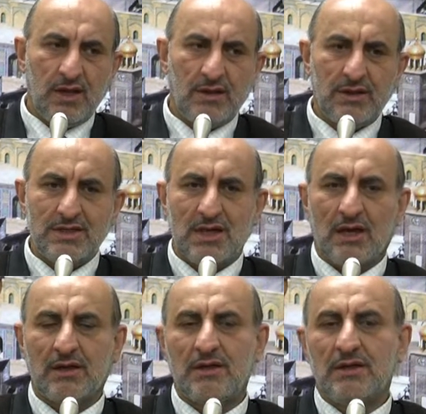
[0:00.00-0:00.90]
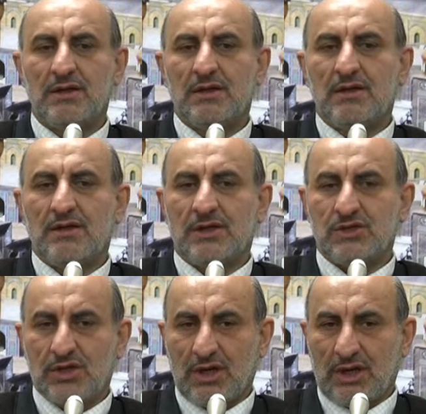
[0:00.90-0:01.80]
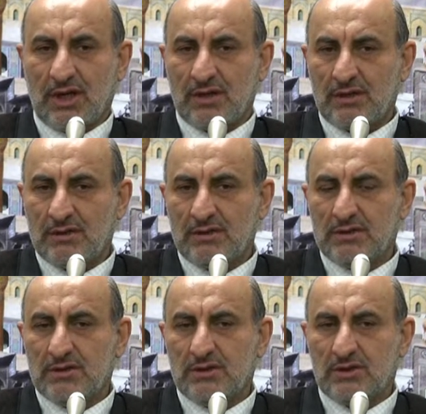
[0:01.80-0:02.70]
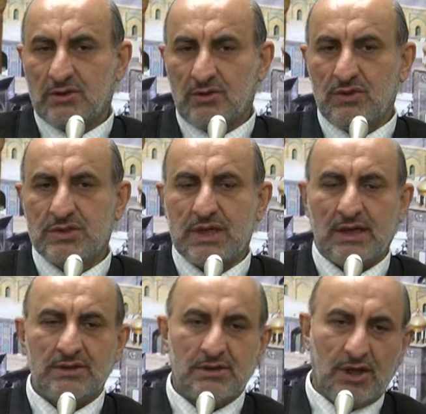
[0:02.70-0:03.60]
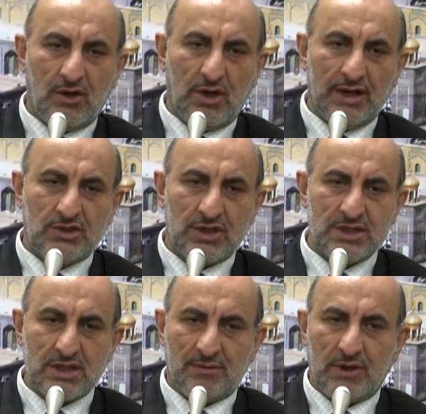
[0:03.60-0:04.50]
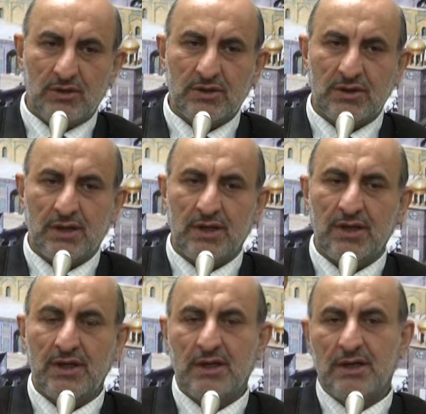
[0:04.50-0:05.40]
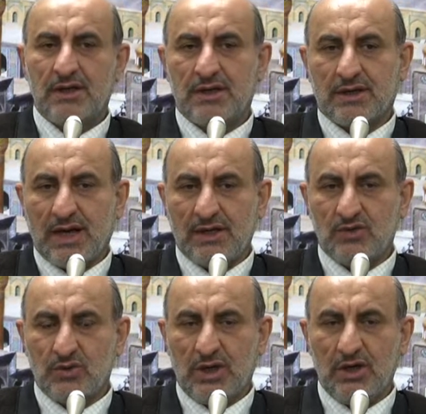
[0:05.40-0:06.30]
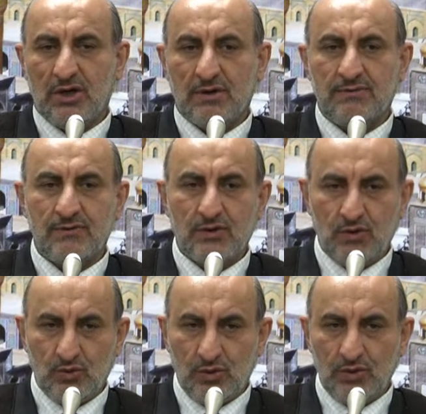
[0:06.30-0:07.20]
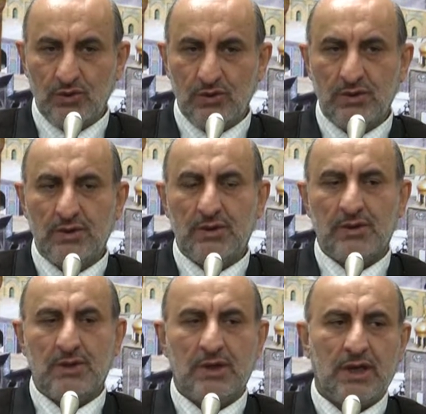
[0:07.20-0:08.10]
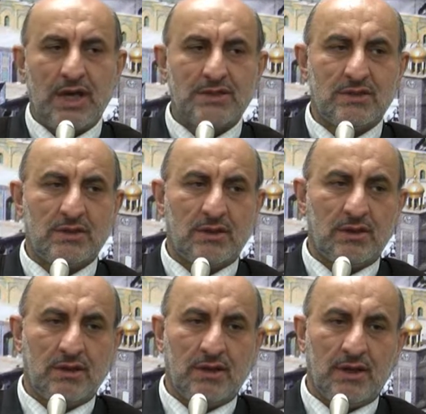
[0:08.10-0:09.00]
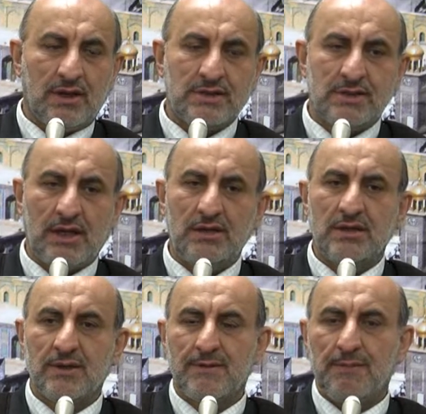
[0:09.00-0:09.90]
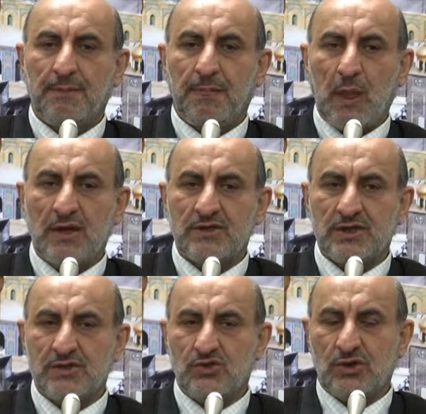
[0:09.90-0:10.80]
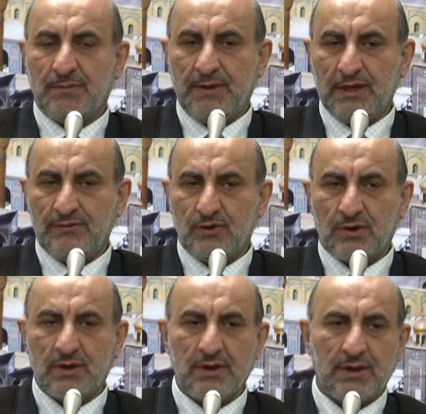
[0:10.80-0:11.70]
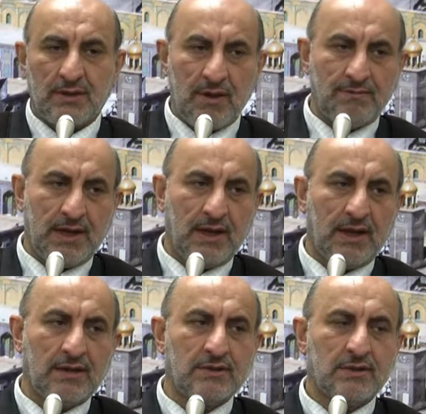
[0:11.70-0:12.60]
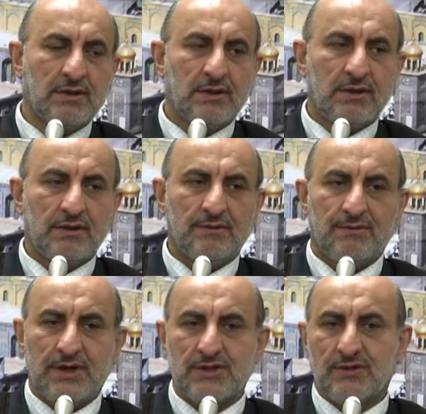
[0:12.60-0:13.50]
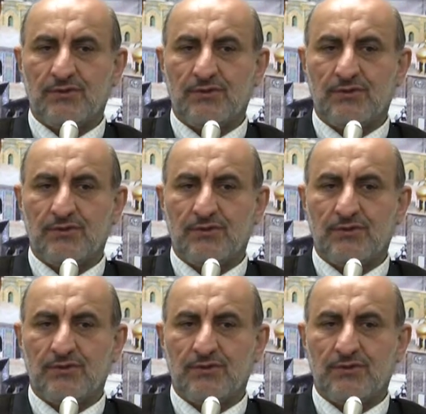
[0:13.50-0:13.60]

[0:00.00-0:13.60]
These are the general rules and regulations about the right way of wudu. As I said, just to repeat for remembering it, first